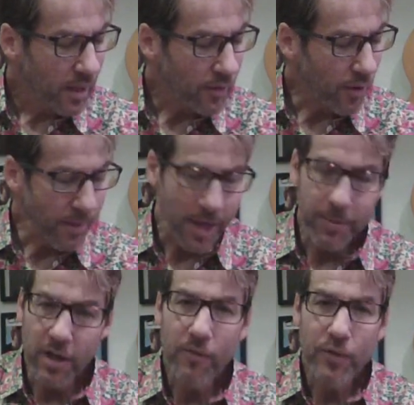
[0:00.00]
There may
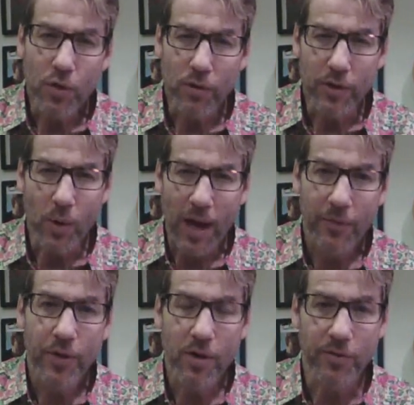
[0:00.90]
be a few of you
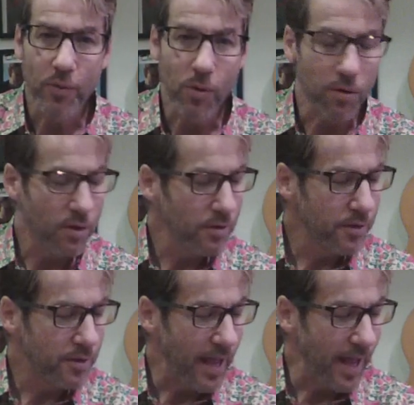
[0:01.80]
out there in the world
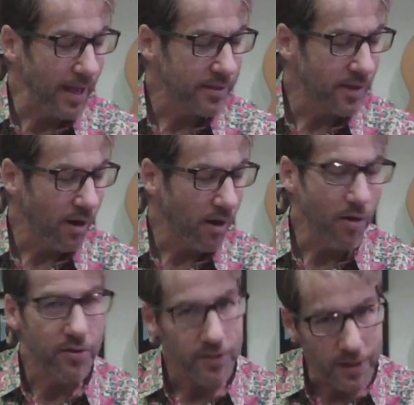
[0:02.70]
that
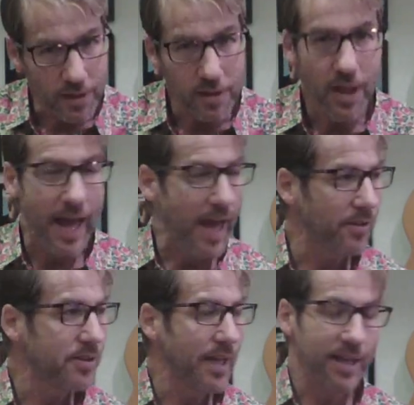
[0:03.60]
are still
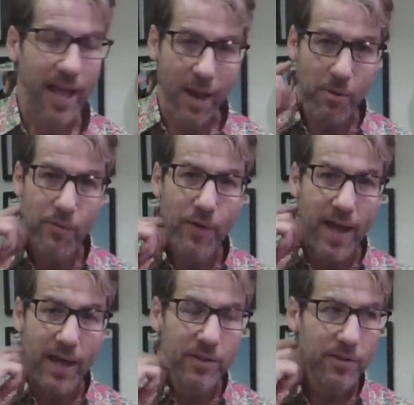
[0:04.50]
Aztec Camera
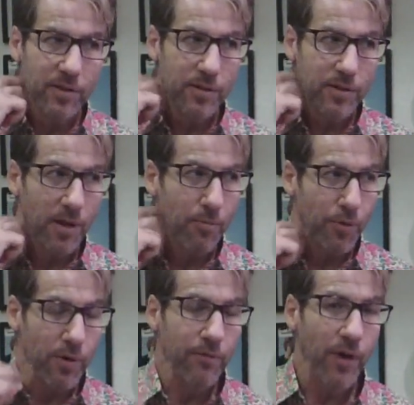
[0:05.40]
fans, some
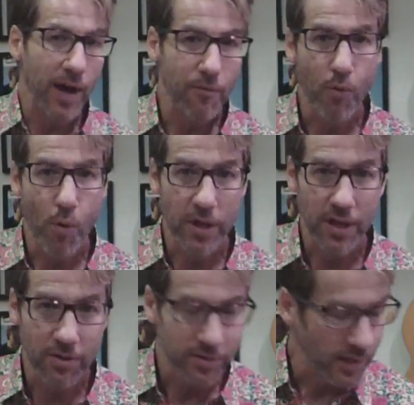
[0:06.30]
35, 40
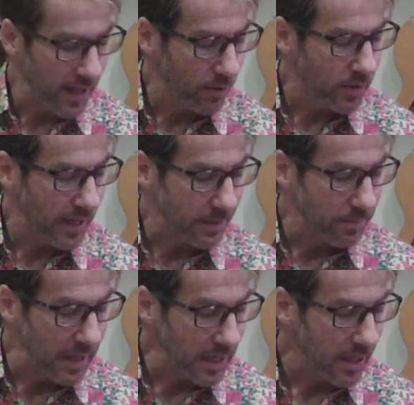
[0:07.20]
years later, like
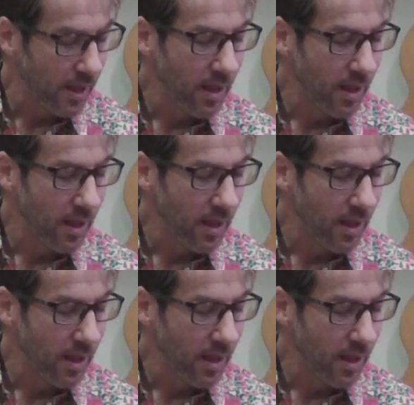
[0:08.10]
me,